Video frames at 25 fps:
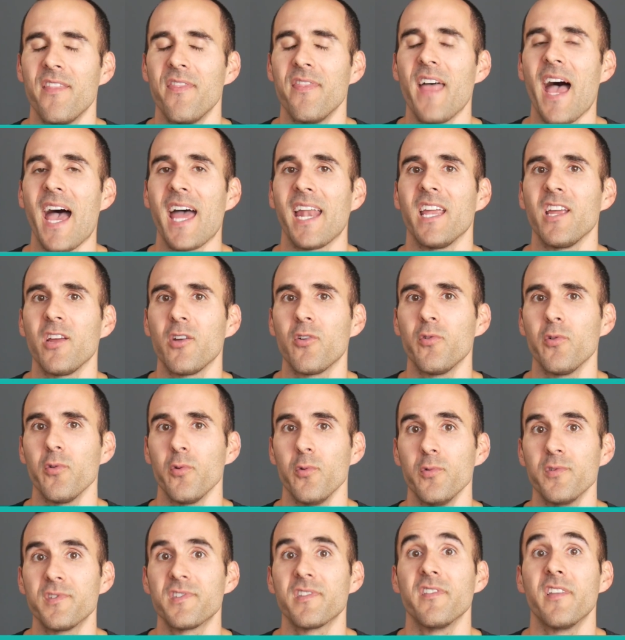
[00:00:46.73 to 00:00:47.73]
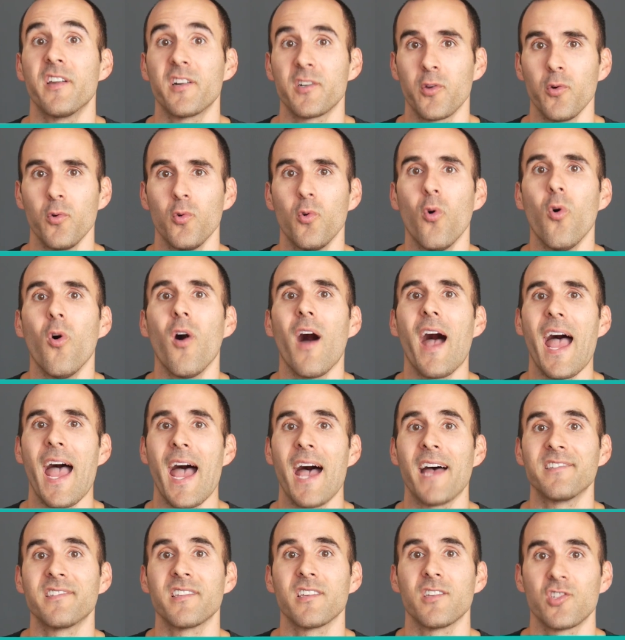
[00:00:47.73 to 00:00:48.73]
and that includes their Google
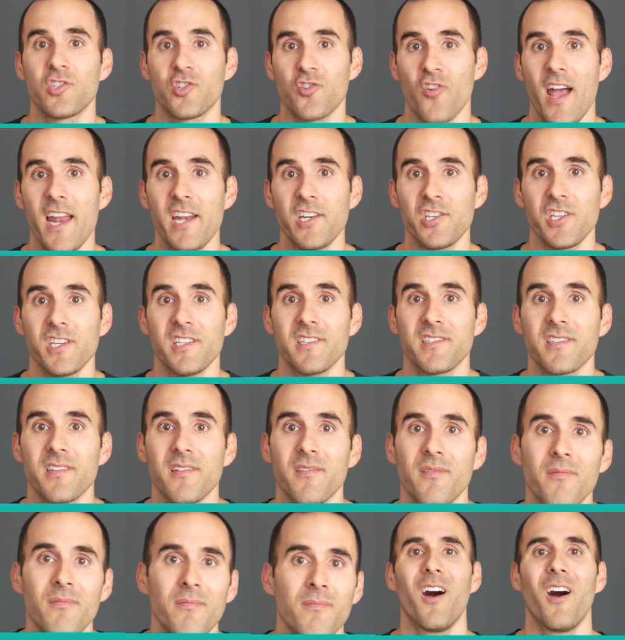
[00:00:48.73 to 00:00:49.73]
Ads strategies.